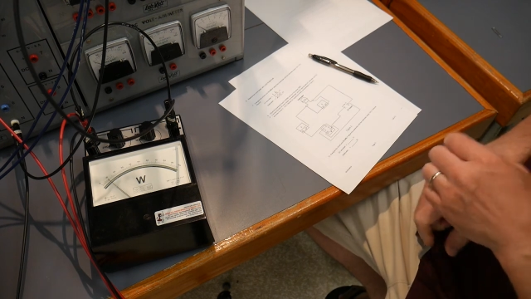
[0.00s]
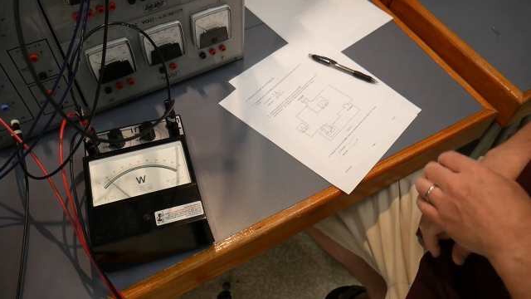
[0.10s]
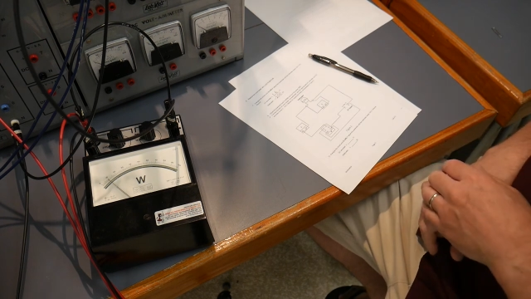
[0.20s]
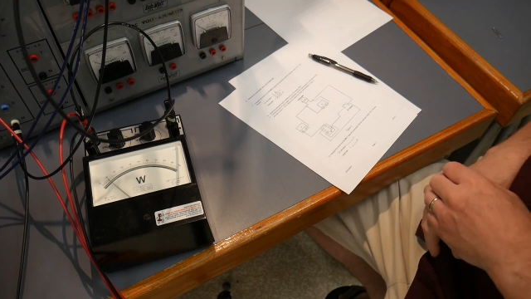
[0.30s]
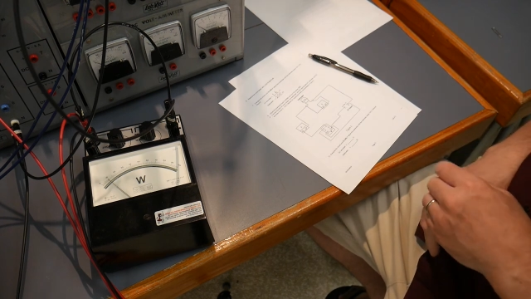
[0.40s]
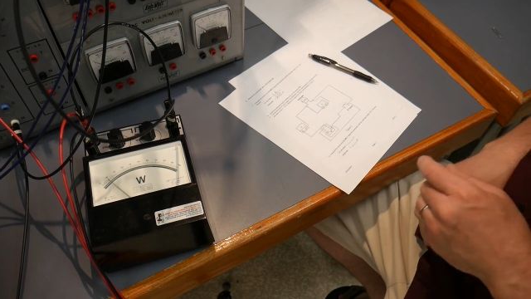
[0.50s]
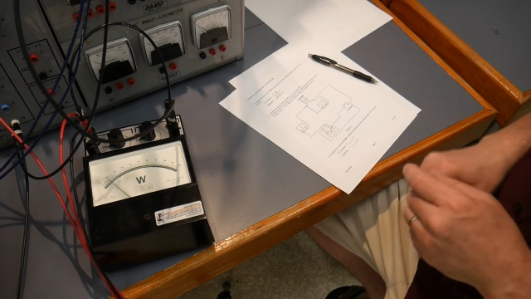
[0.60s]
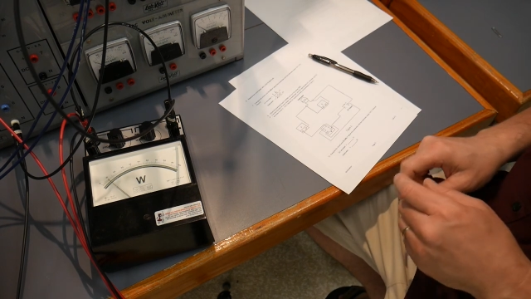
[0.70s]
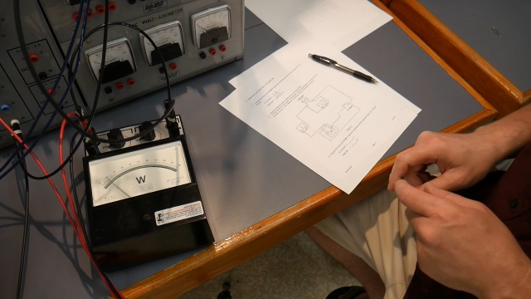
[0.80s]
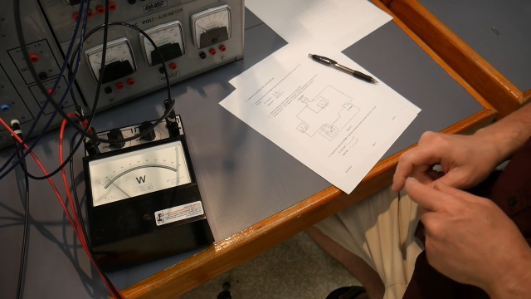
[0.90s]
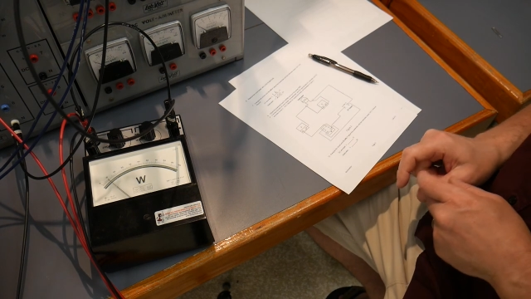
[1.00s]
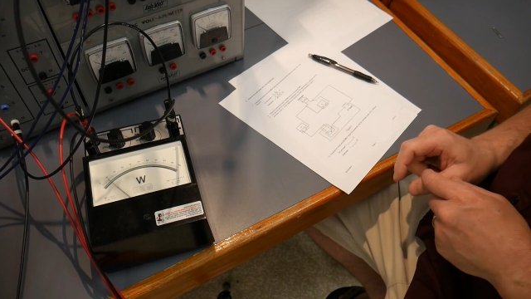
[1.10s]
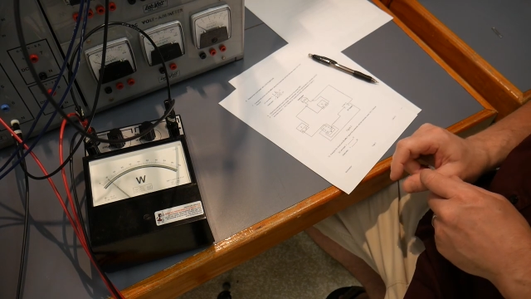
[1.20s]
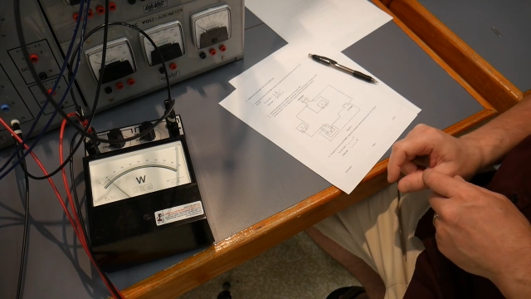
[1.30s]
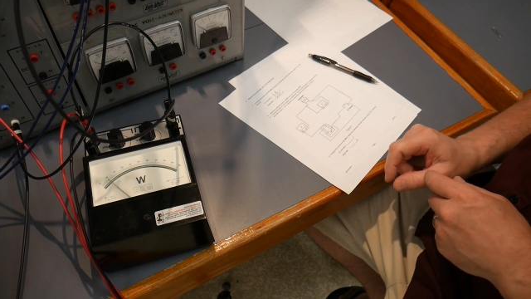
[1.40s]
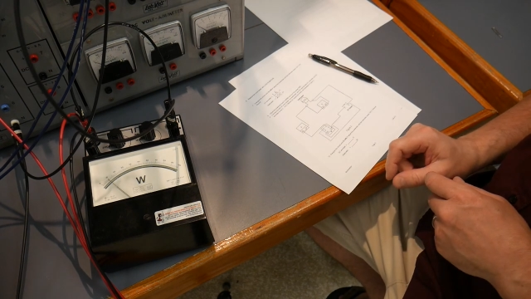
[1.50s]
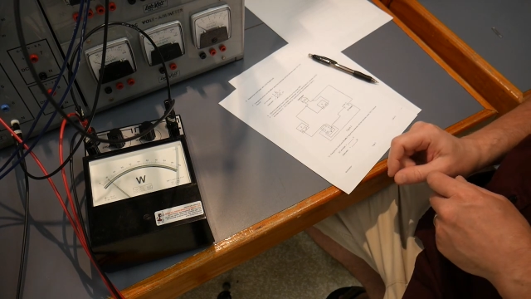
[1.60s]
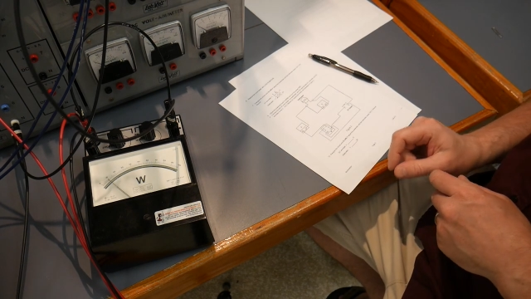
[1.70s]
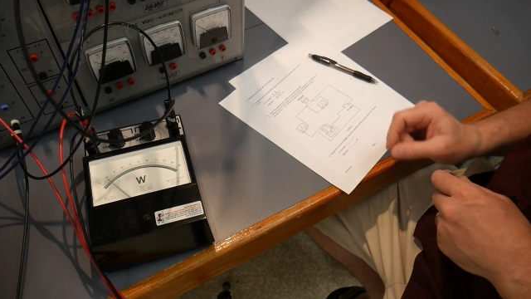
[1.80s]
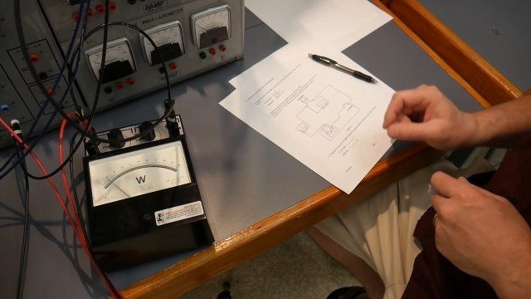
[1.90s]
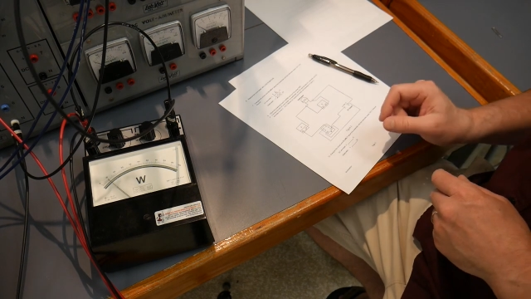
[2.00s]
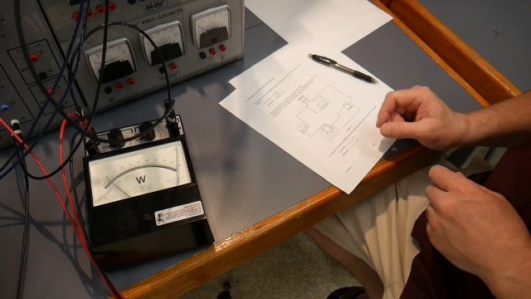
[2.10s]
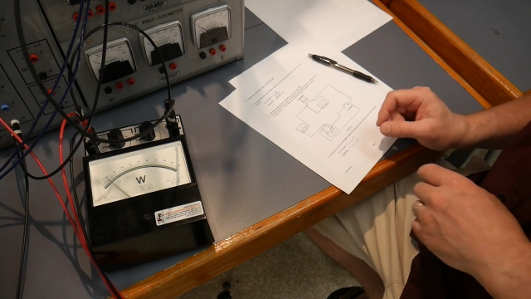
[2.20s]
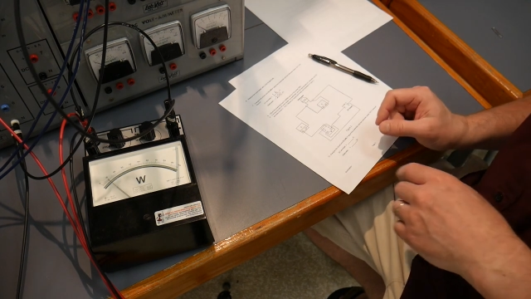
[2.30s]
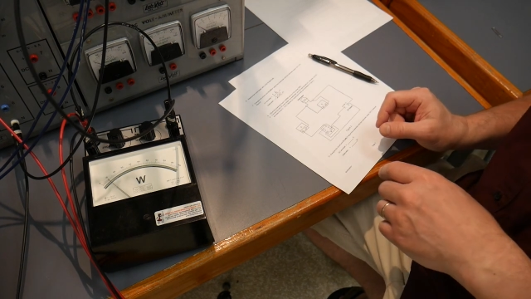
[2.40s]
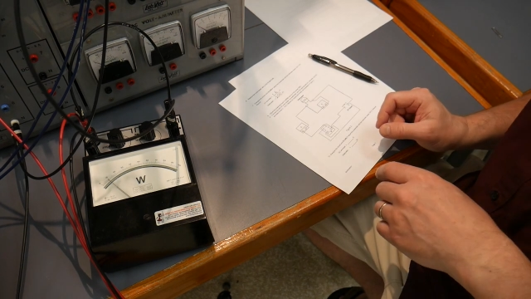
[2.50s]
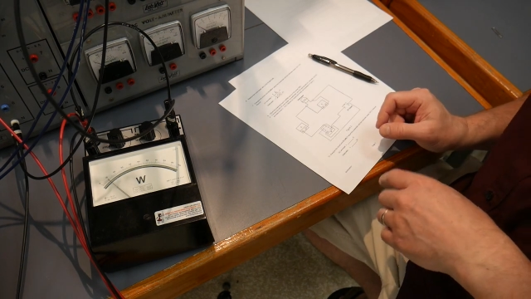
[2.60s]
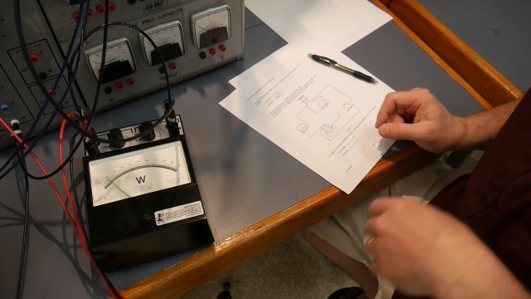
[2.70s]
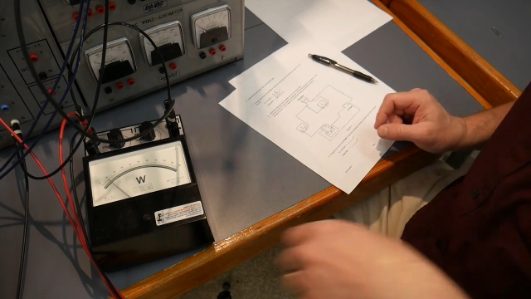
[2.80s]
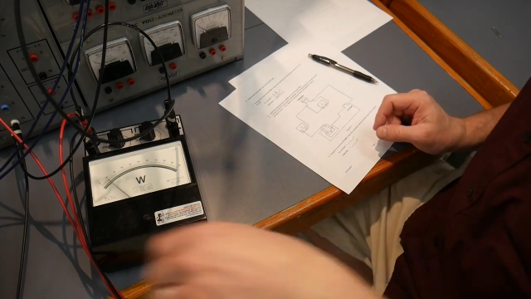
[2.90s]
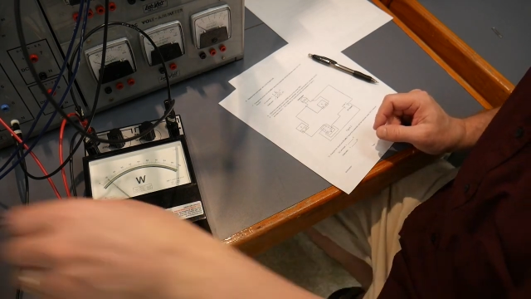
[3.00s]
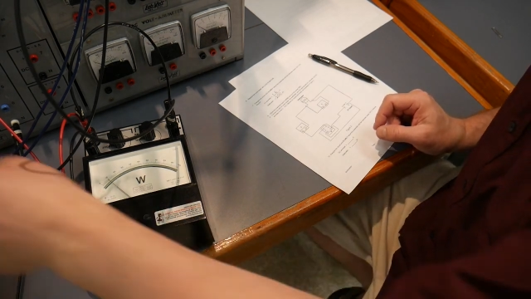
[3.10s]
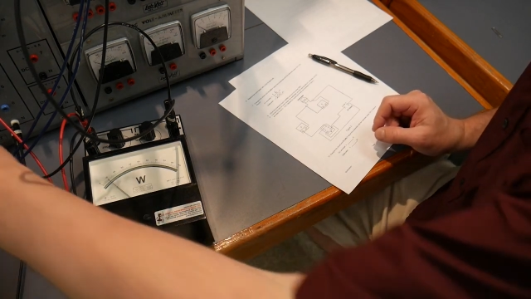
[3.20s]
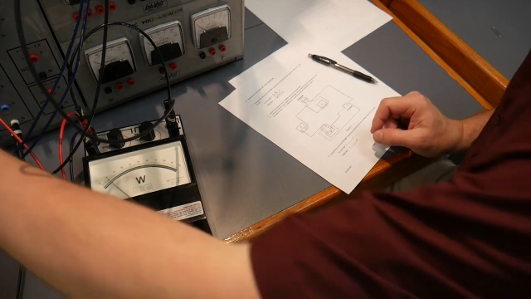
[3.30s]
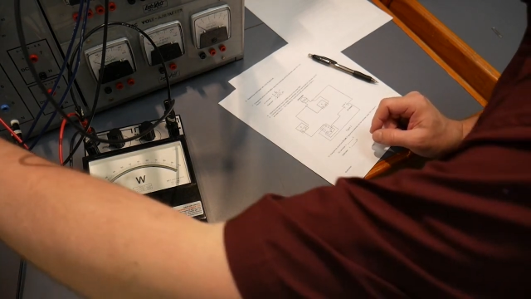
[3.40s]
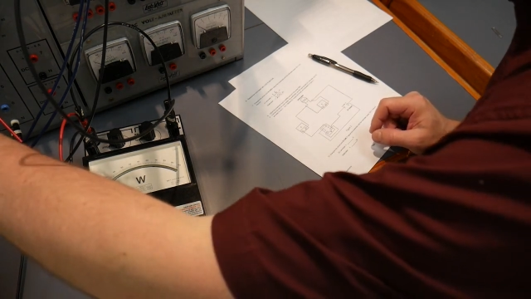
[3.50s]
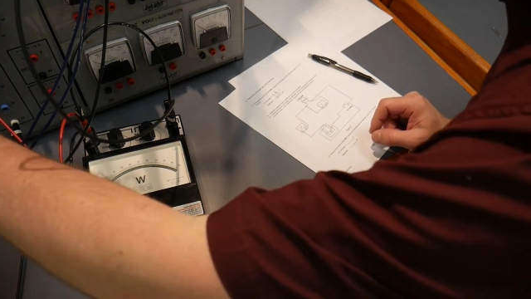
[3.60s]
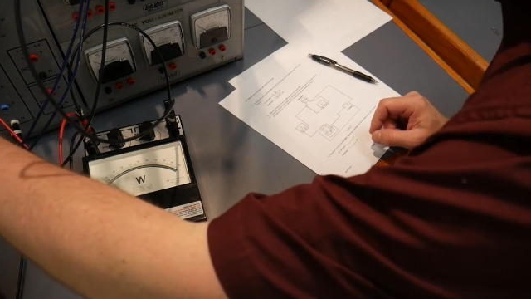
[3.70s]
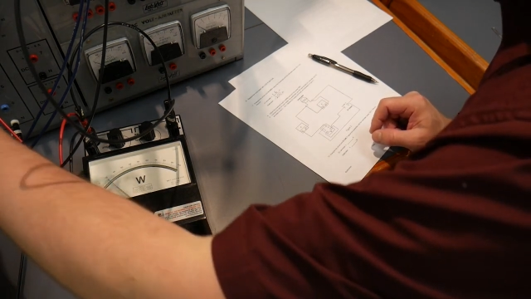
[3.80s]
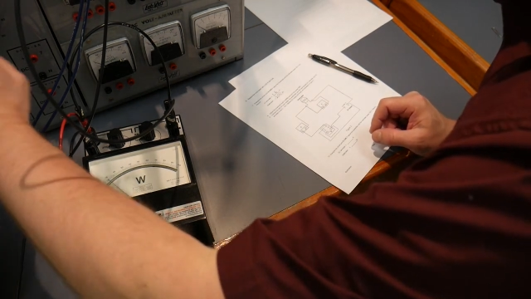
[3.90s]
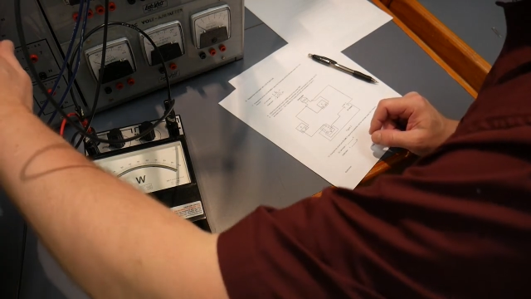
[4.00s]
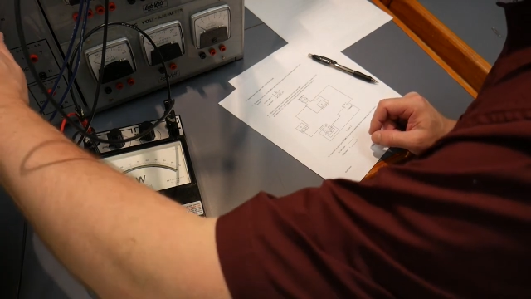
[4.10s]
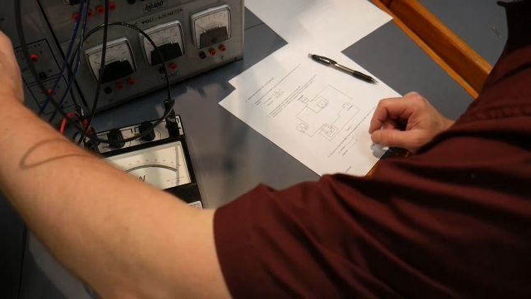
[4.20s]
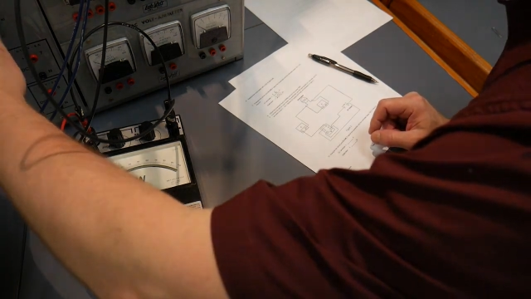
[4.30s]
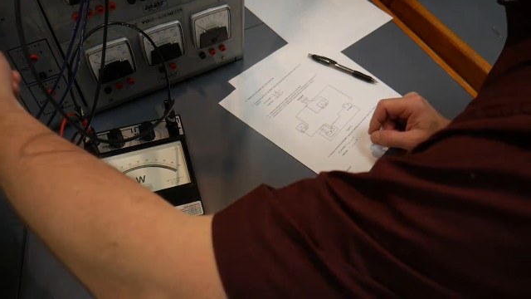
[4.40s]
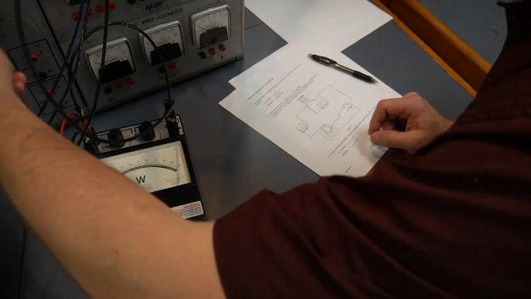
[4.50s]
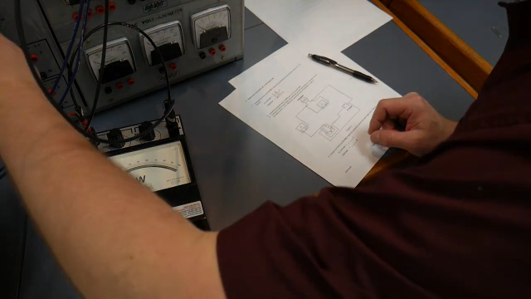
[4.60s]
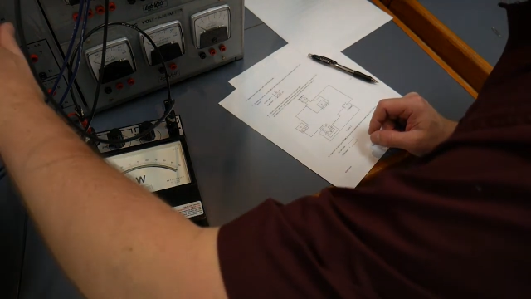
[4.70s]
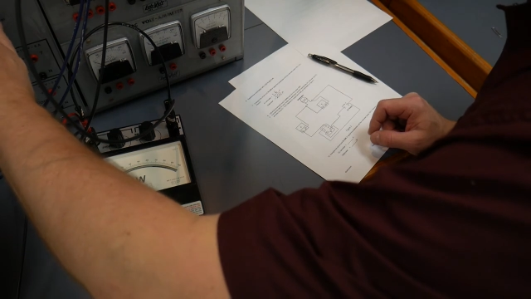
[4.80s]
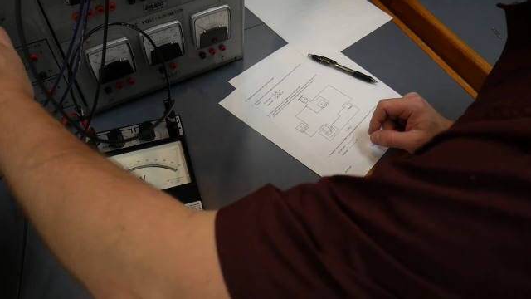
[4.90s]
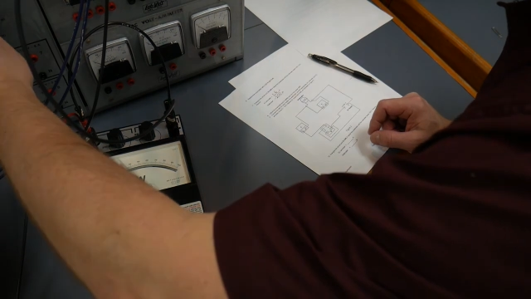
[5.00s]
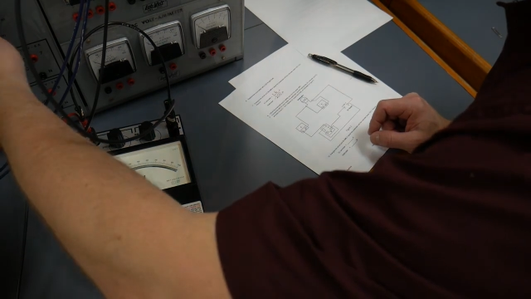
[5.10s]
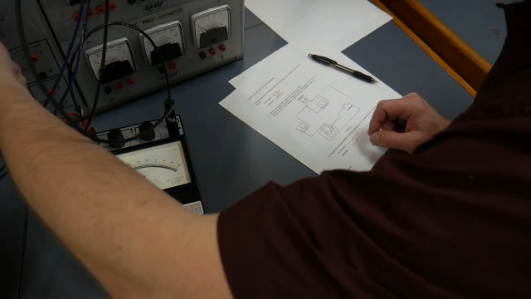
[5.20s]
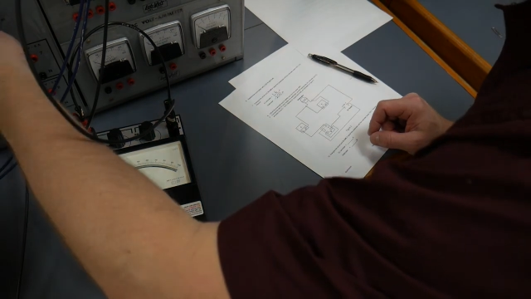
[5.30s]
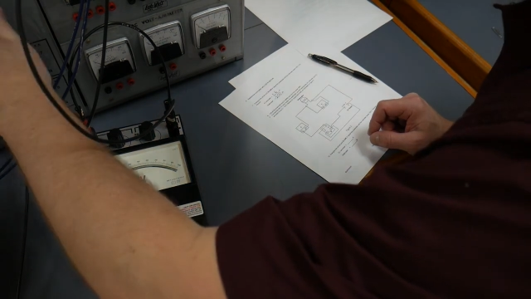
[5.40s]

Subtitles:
(no speaker visible)